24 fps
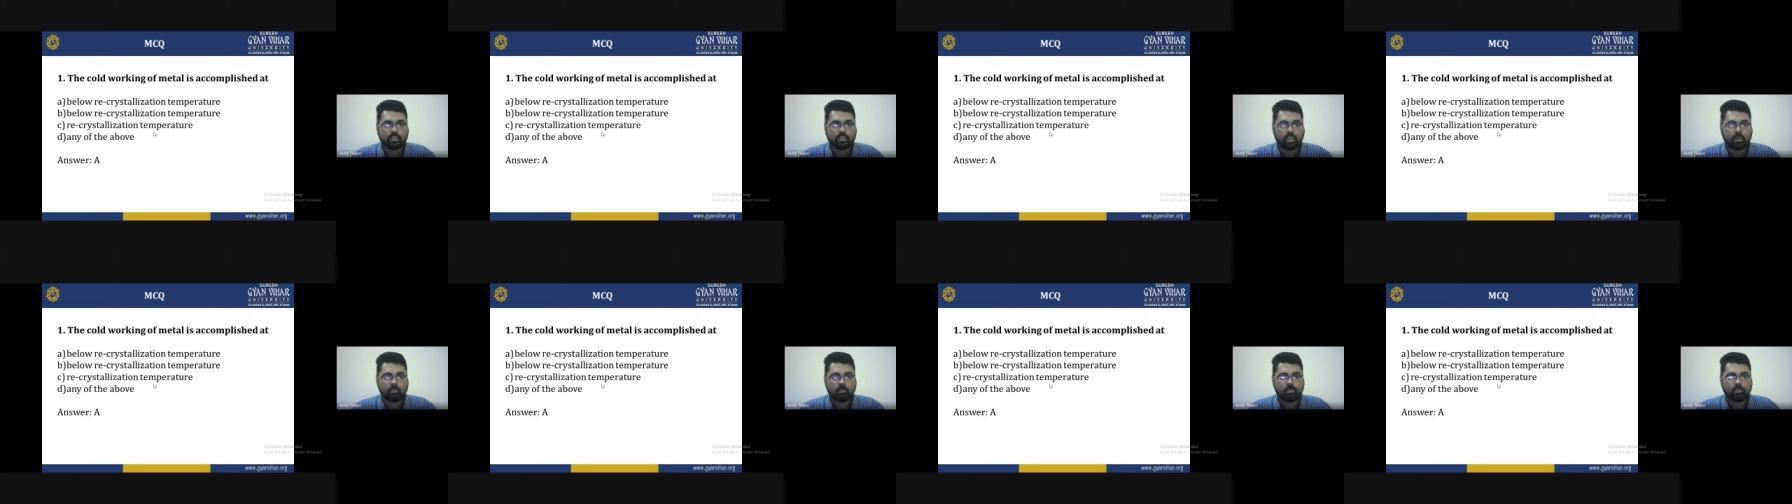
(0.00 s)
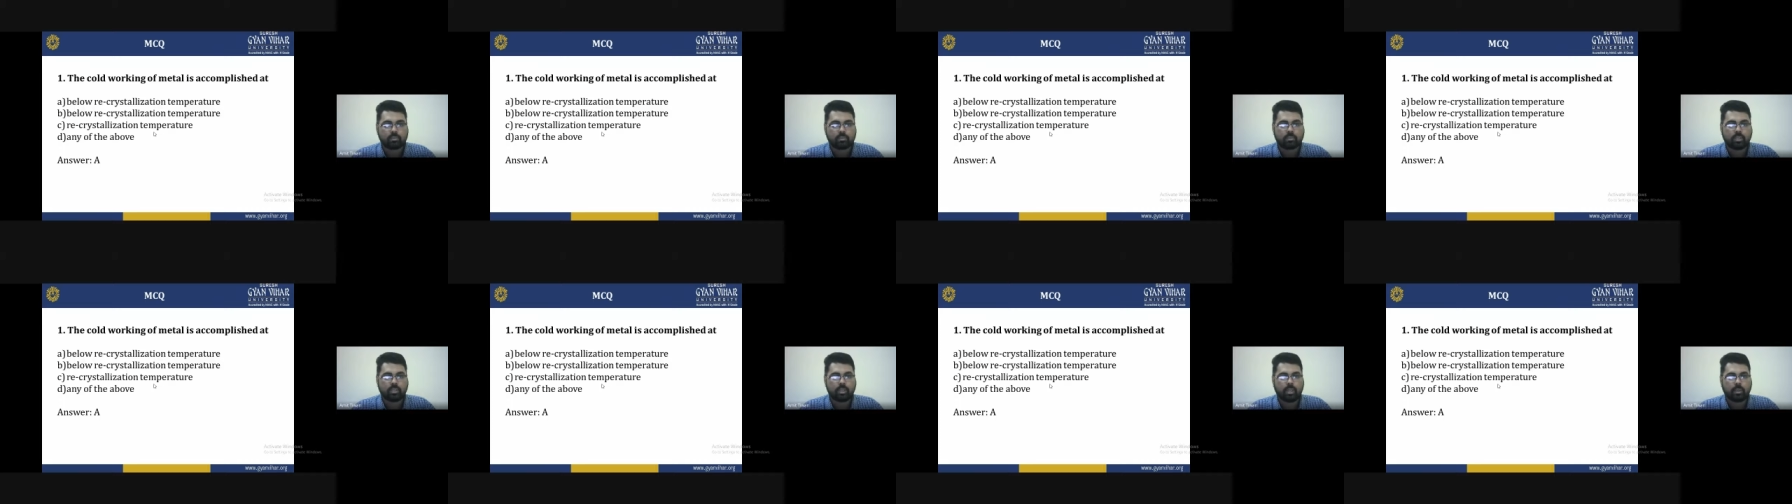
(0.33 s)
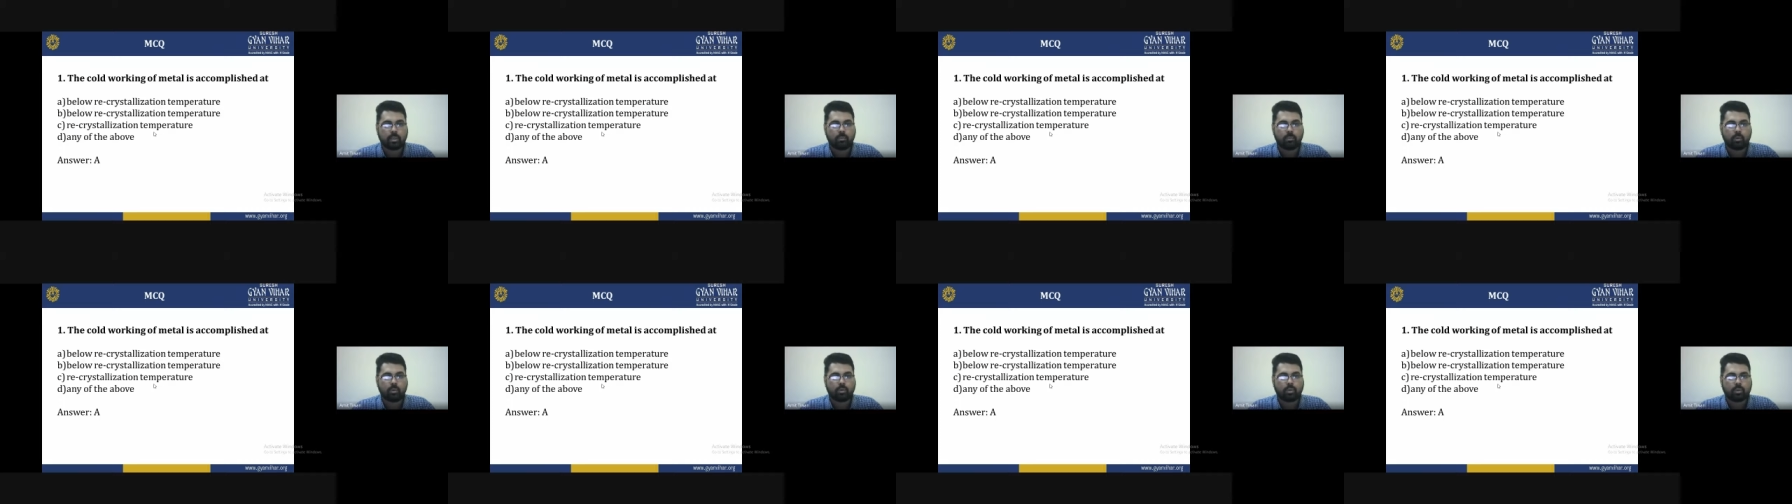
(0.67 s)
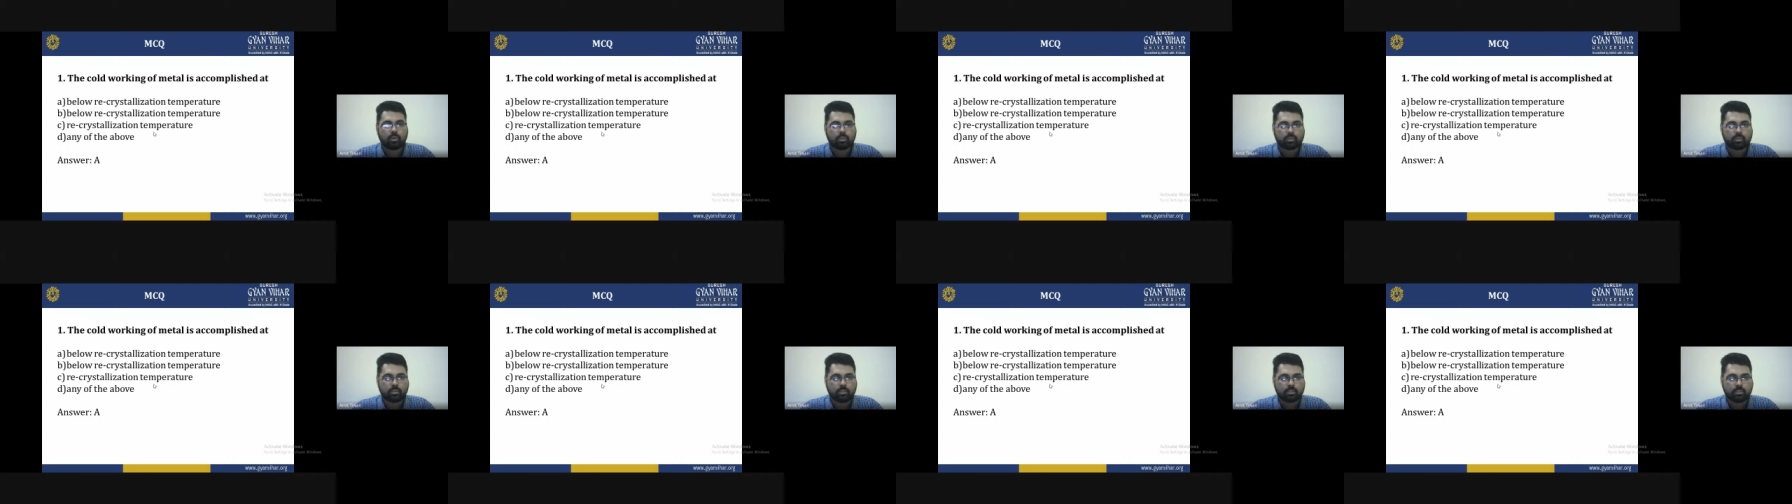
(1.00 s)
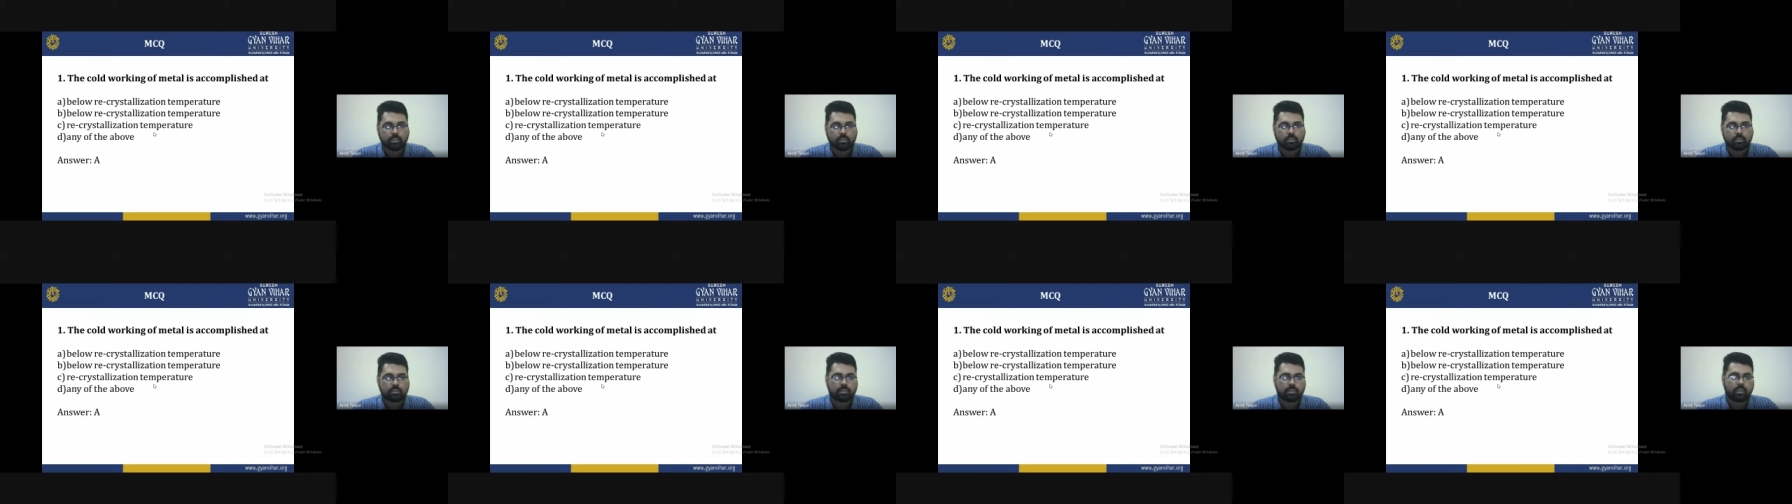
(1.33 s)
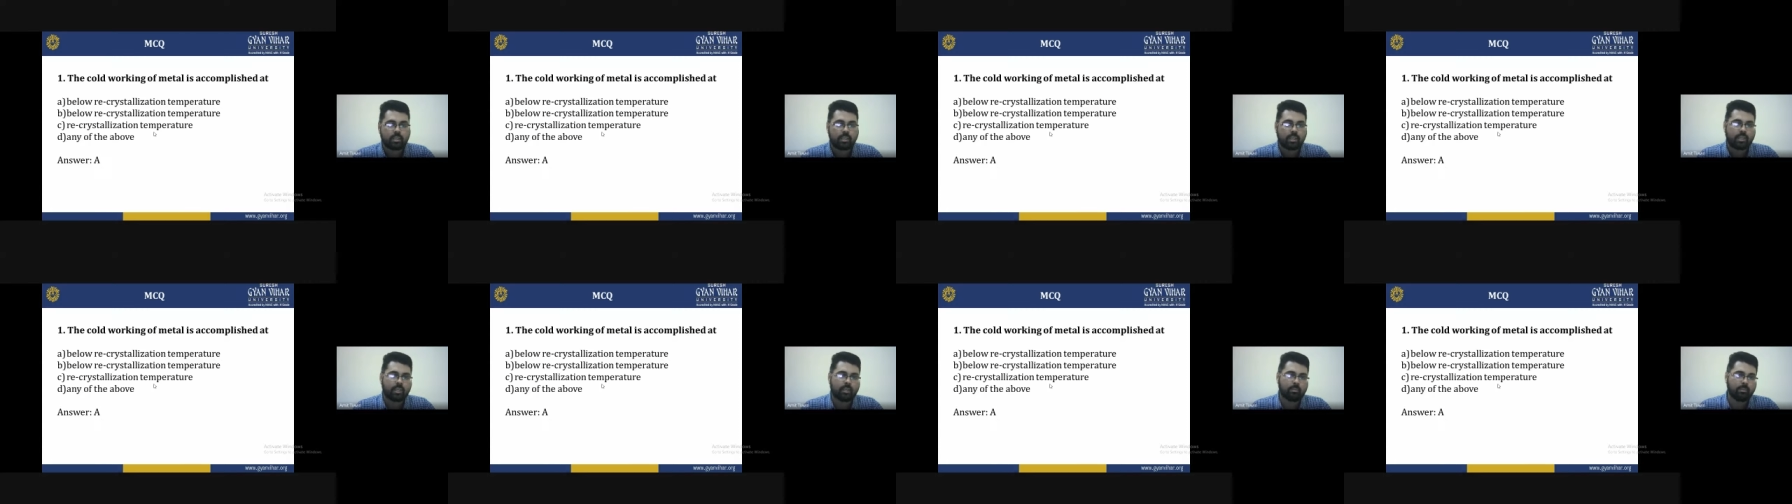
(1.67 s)
temperature, above recrystallization temperature,
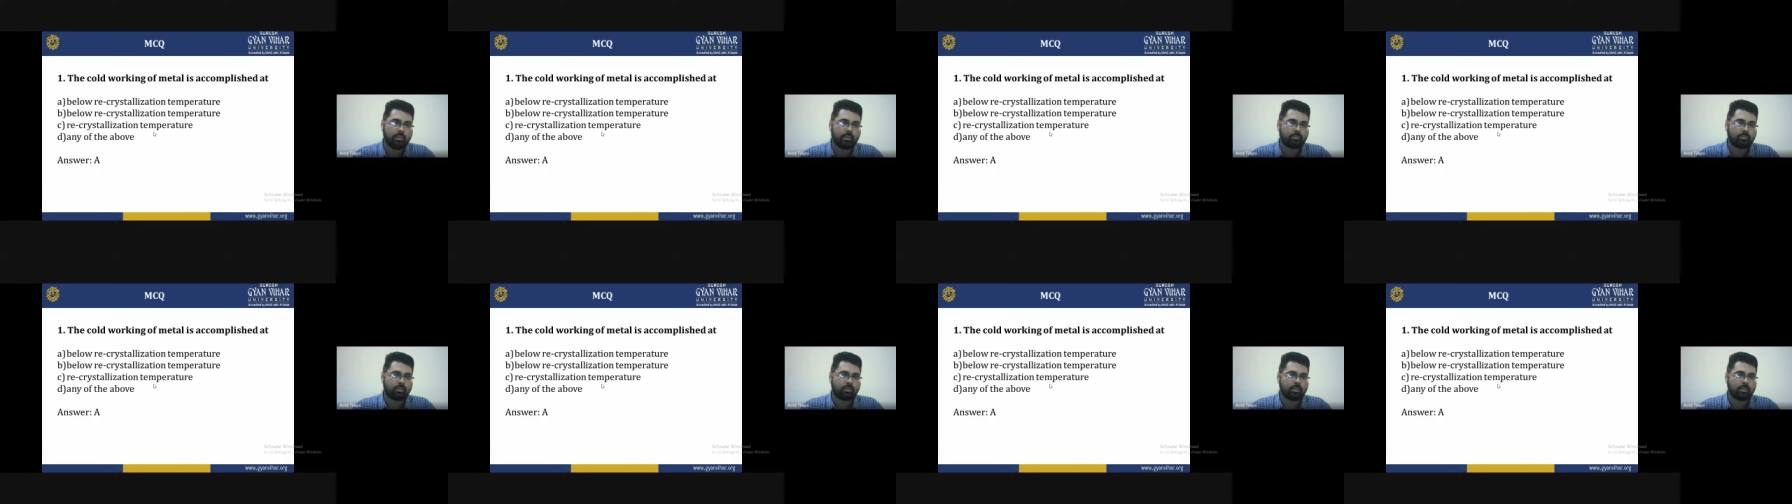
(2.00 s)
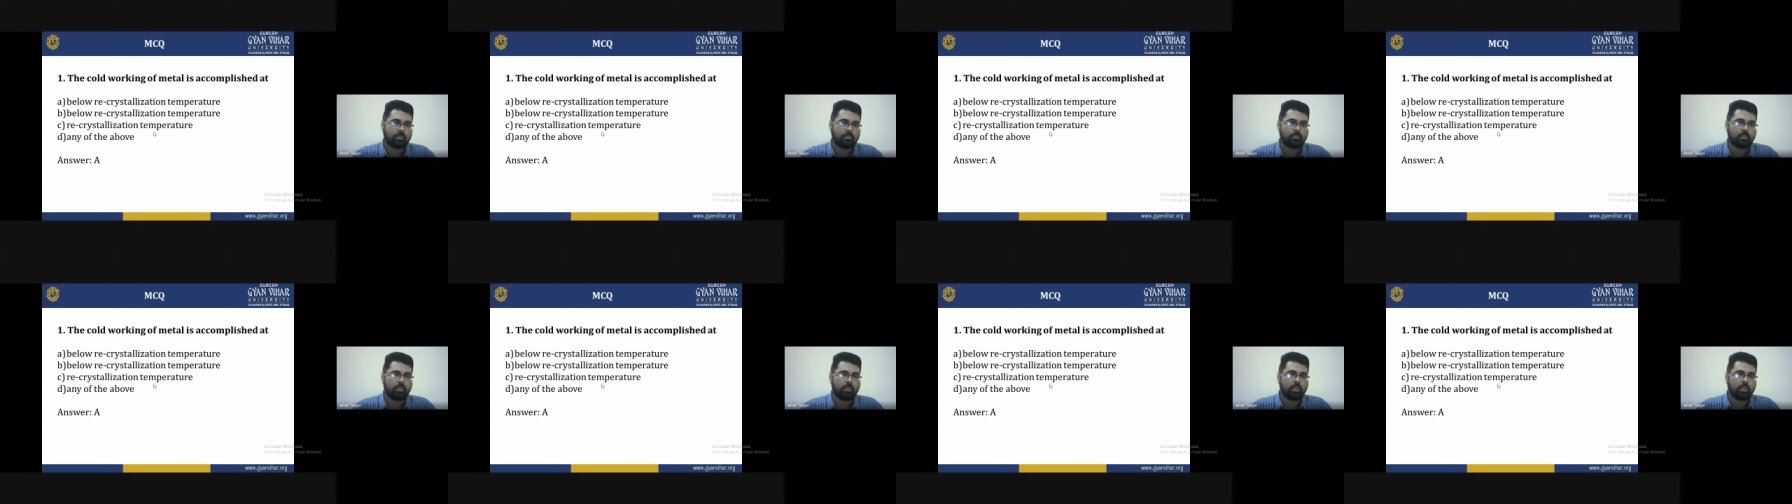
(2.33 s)
and any of them.